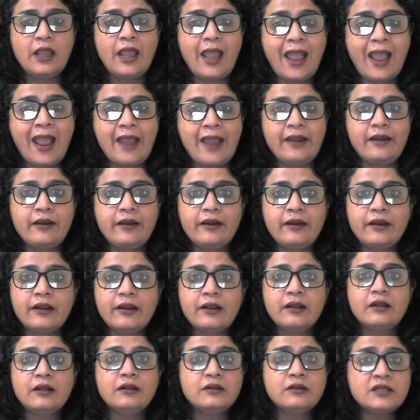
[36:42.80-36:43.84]
And
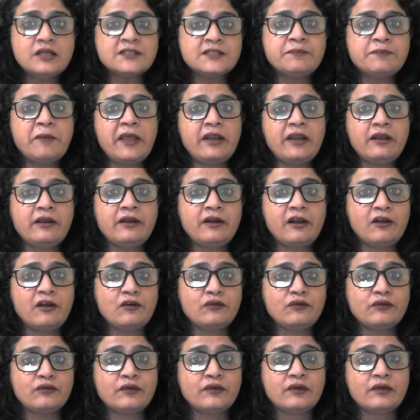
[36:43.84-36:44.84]
this paragraph,